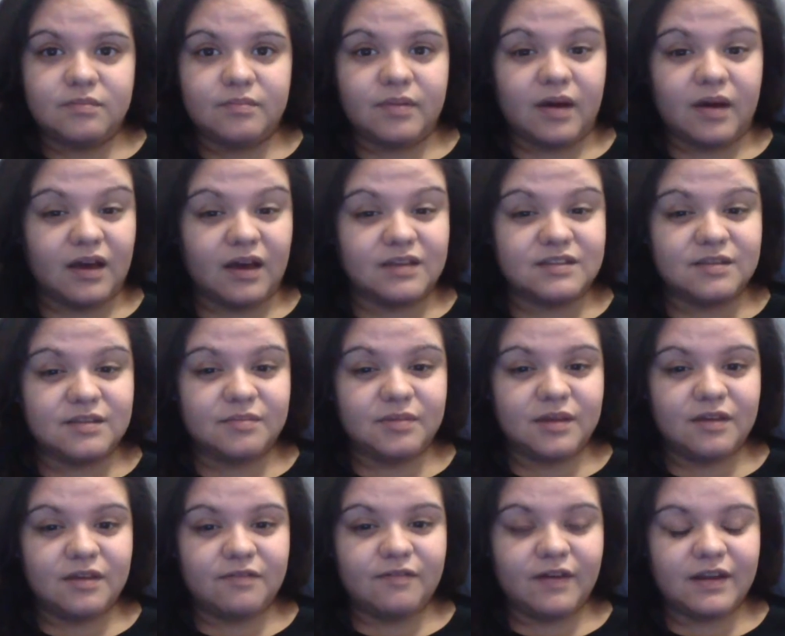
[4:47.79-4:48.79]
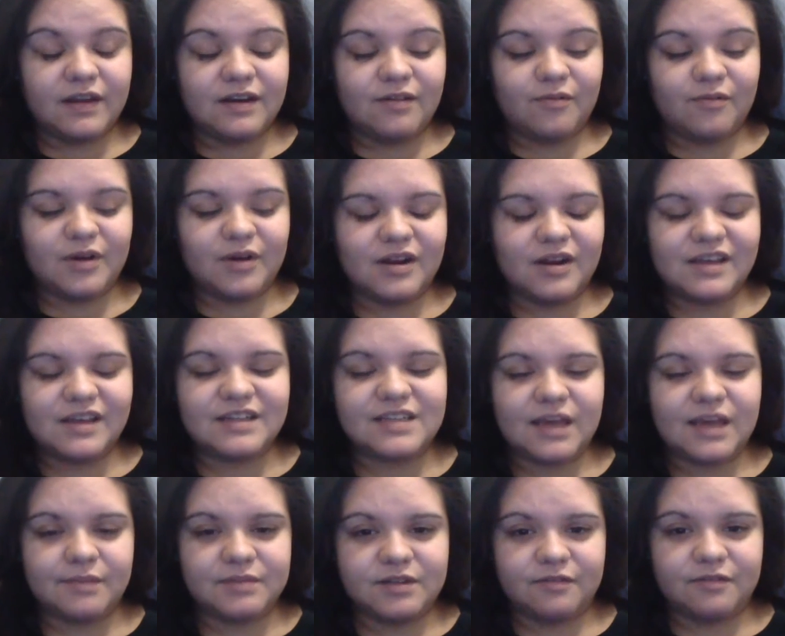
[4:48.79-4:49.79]
possibly find out. We're going to
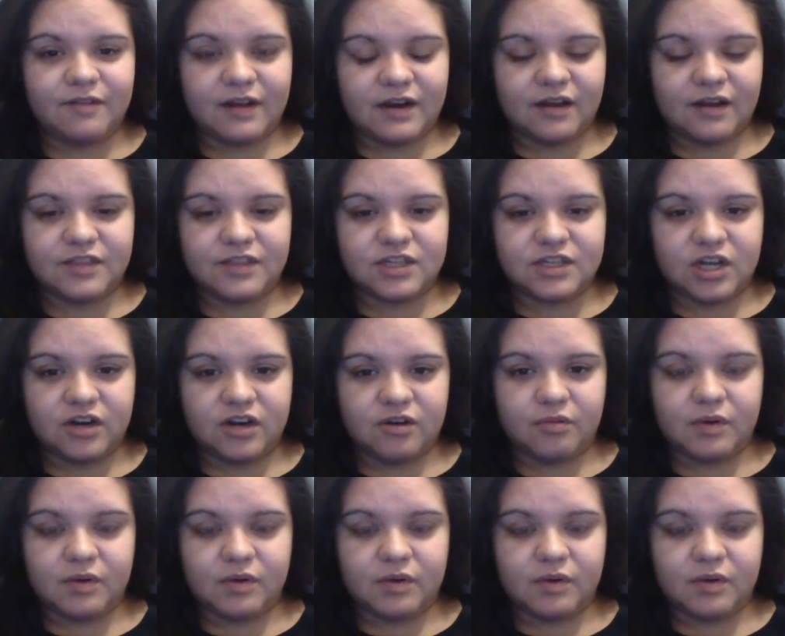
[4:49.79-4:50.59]
attempt to find out the gender.